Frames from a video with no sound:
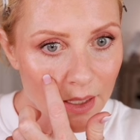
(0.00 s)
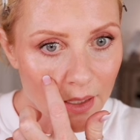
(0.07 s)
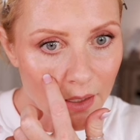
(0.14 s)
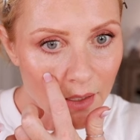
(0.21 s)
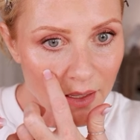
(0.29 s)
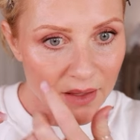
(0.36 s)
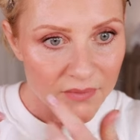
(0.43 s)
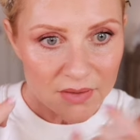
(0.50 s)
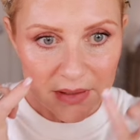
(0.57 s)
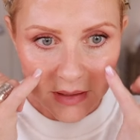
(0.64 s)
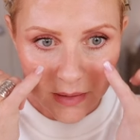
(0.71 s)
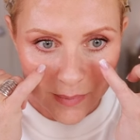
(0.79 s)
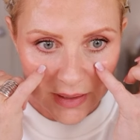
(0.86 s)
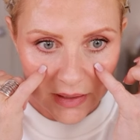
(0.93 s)
Okay, I have a
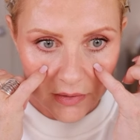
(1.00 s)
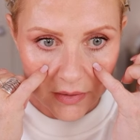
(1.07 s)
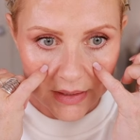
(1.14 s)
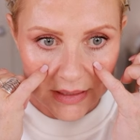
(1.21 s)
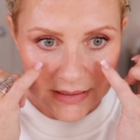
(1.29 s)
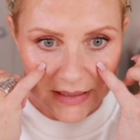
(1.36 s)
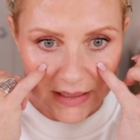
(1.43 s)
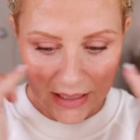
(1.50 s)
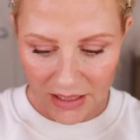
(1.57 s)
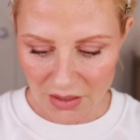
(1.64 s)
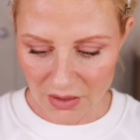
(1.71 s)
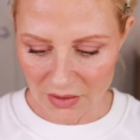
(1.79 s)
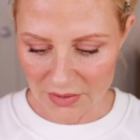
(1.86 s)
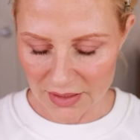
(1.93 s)
little bit of creasing
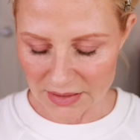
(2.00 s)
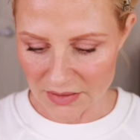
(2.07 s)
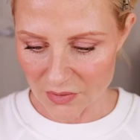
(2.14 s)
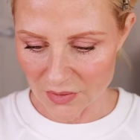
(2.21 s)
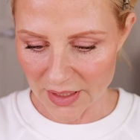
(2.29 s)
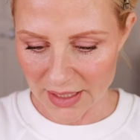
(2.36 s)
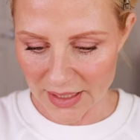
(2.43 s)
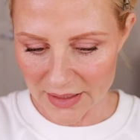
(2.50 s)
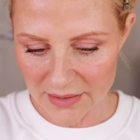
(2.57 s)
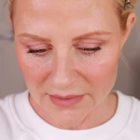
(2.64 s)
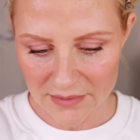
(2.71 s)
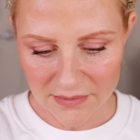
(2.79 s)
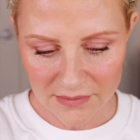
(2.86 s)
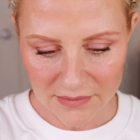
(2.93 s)
here. That's
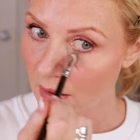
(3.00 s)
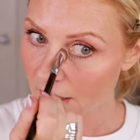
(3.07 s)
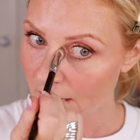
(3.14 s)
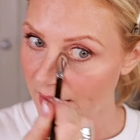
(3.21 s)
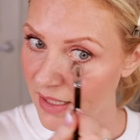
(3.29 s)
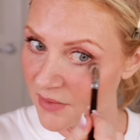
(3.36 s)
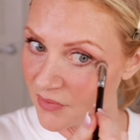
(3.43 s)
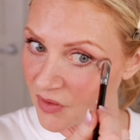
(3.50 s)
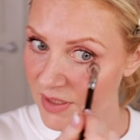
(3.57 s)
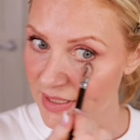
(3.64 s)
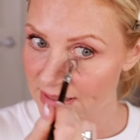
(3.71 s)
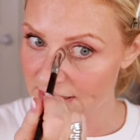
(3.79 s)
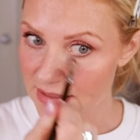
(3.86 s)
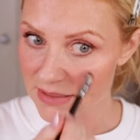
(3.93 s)
okay. I have
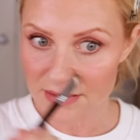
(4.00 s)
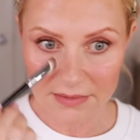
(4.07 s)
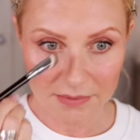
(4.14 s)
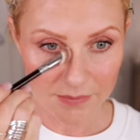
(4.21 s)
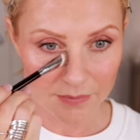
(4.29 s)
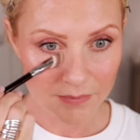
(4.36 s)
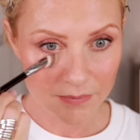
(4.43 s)
creases.